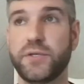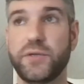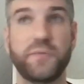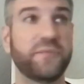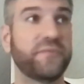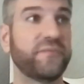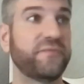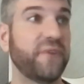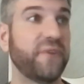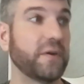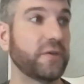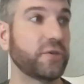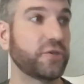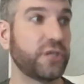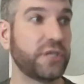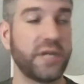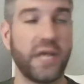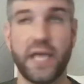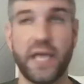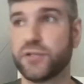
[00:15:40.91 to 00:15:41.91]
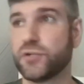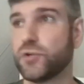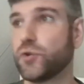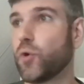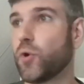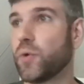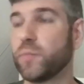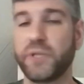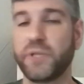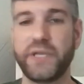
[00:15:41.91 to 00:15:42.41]
function as
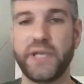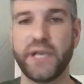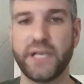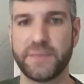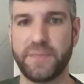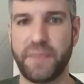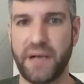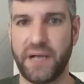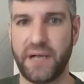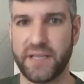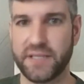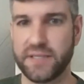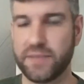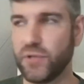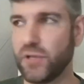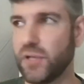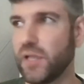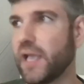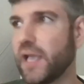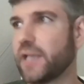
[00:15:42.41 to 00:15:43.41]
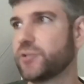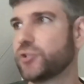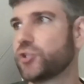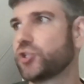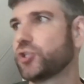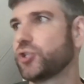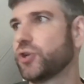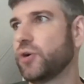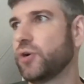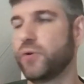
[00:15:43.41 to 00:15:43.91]
normally as possible and
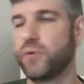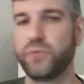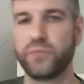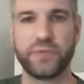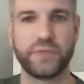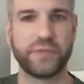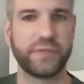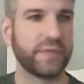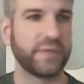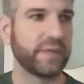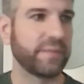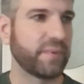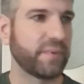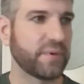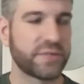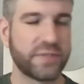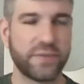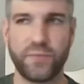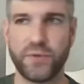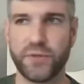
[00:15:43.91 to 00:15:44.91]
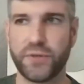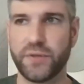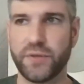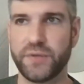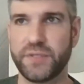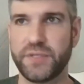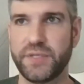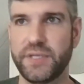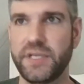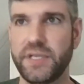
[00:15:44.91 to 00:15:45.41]
show the person with
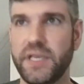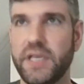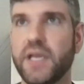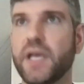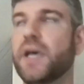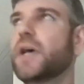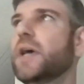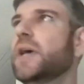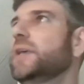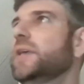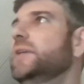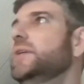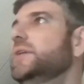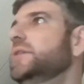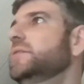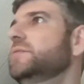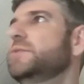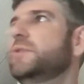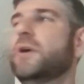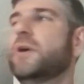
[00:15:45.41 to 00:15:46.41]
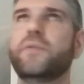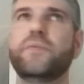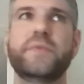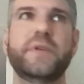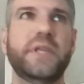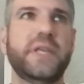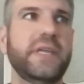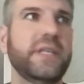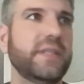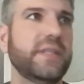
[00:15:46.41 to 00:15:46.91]
OCD, you don't
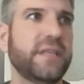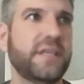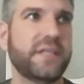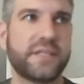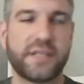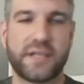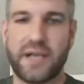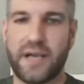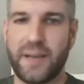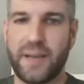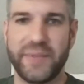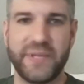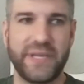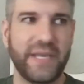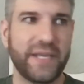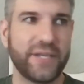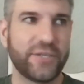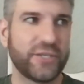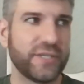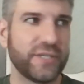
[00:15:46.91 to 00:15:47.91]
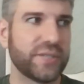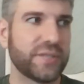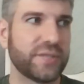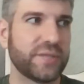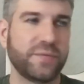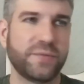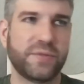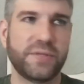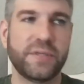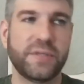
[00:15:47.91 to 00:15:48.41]
need these accommodations.
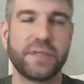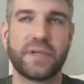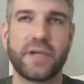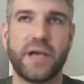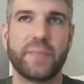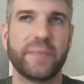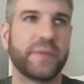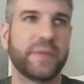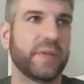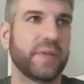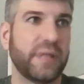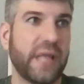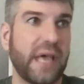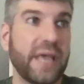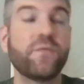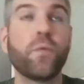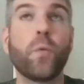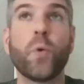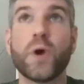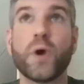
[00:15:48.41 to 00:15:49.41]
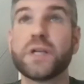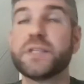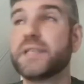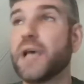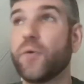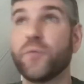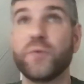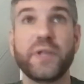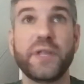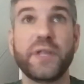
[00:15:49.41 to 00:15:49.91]
Life works
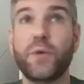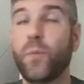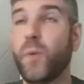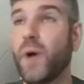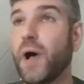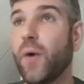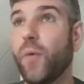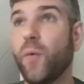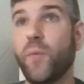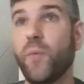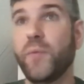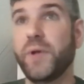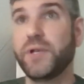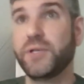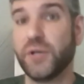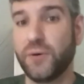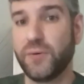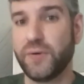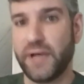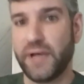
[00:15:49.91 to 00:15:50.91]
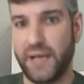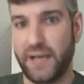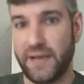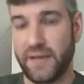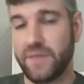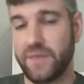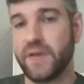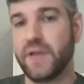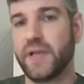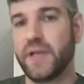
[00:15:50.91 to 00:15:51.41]
out really well when we don't
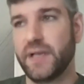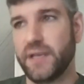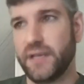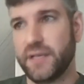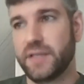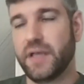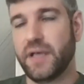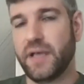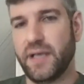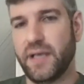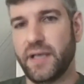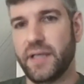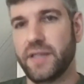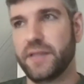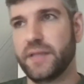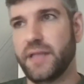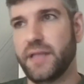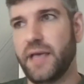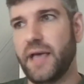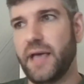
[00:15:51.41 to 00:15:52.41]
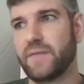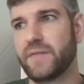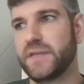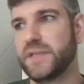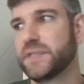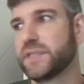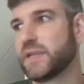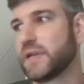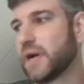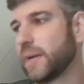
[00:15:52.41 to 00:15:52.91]
have
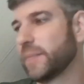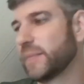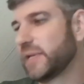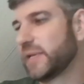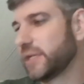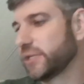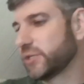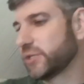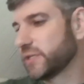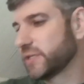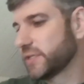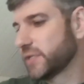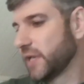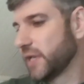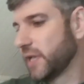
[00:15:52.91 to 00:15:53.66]
these accommodations.